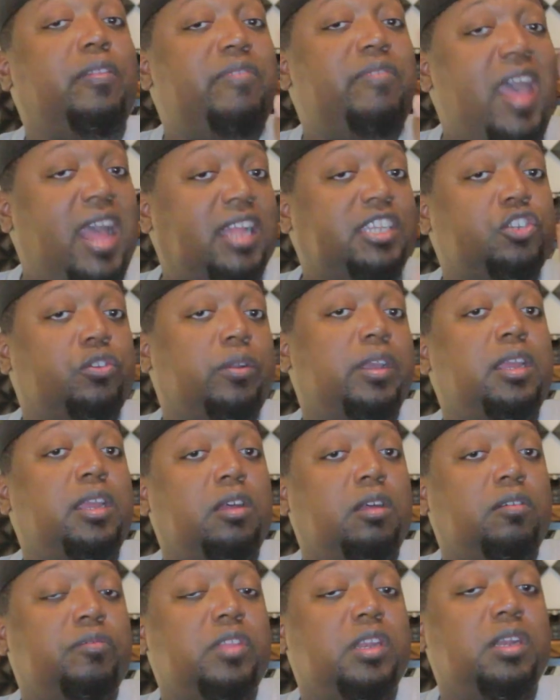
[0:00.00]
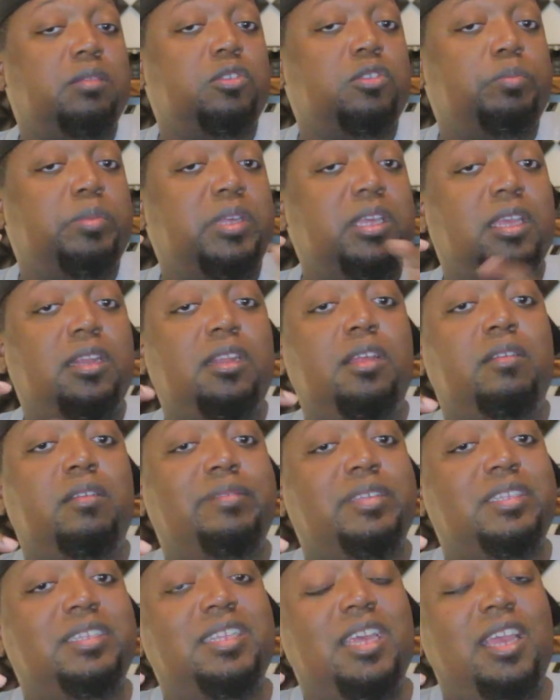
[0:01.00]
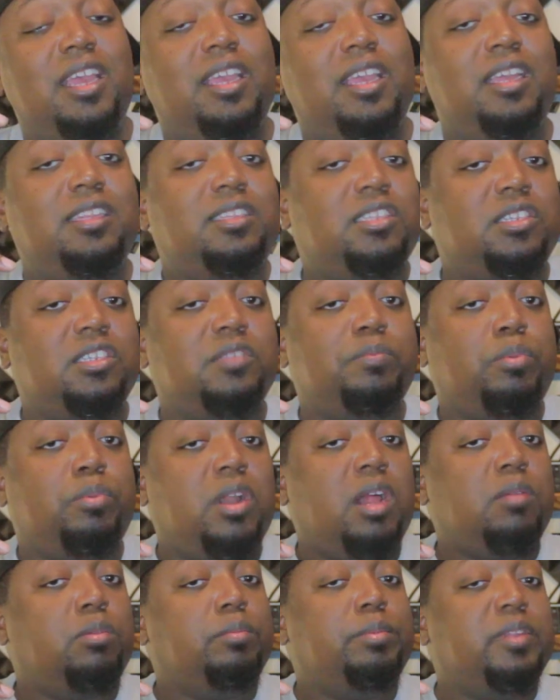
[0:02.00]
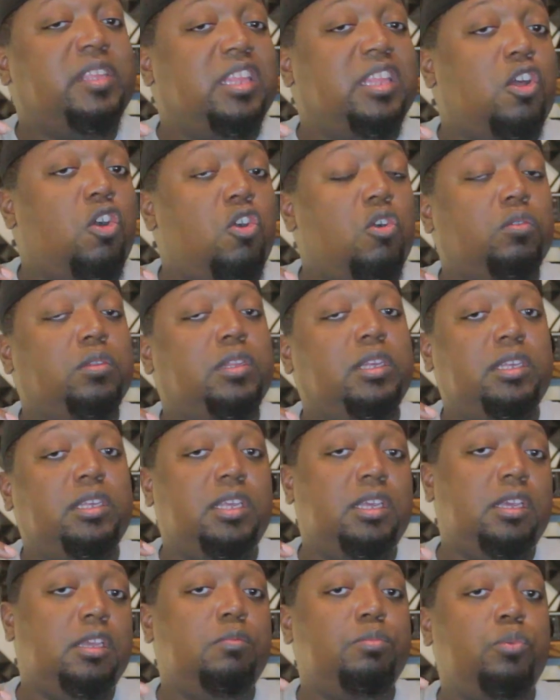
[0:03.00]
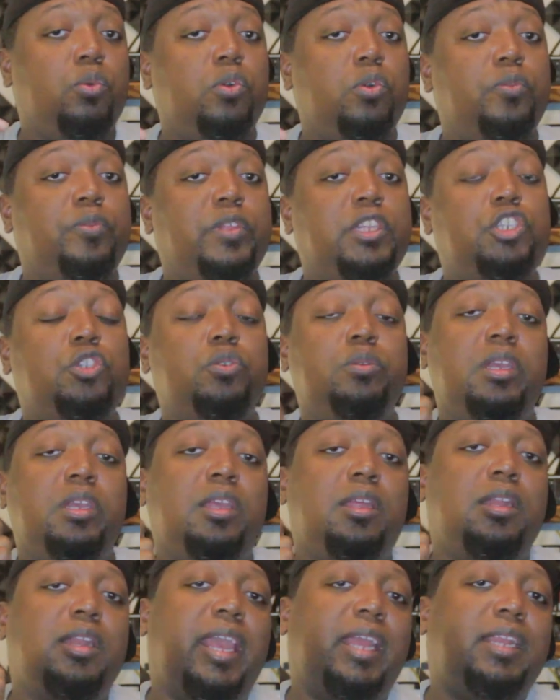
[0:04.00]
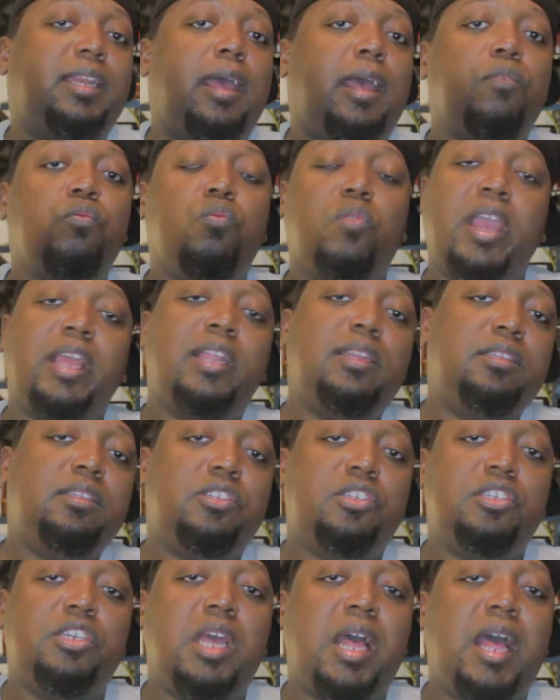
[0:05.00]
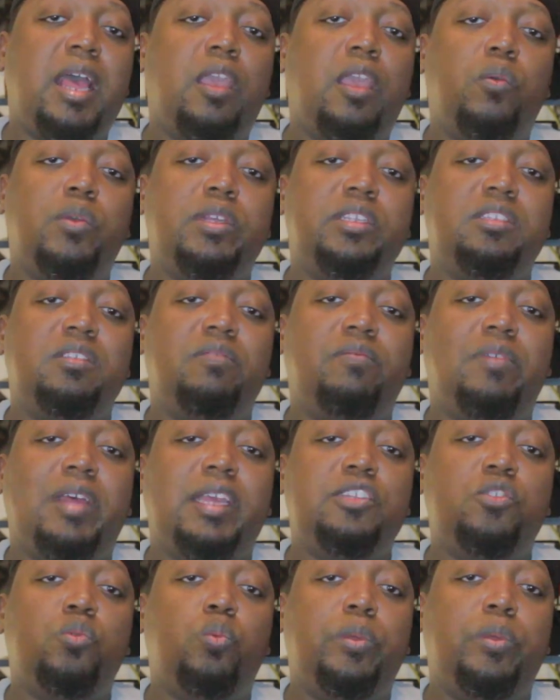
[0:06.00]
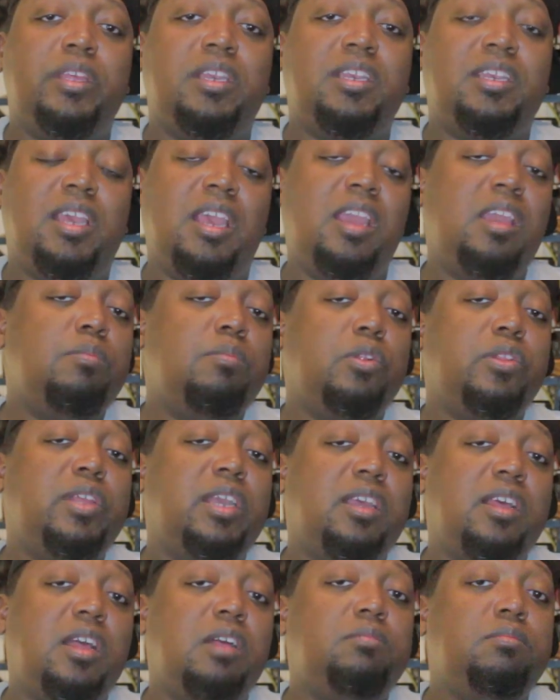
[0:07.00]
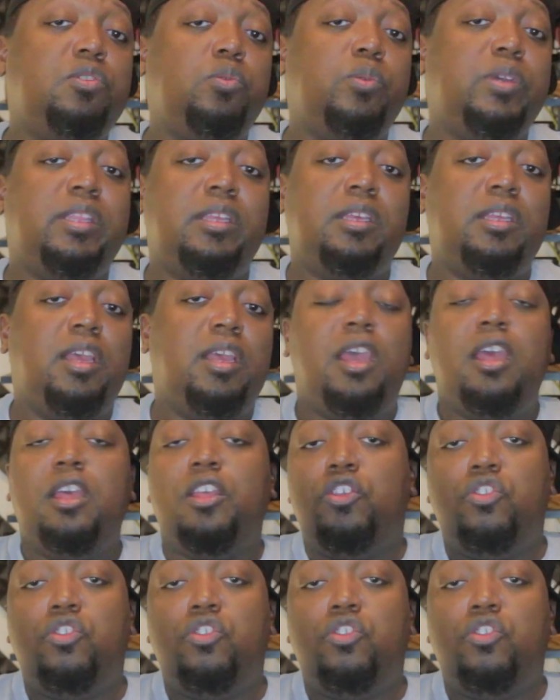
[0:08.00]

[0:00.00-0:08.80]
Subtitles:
That trade-off that I'm speaking of is it's probably the only keyboard that you can connect directly to your iOS device with a cable that comes with it.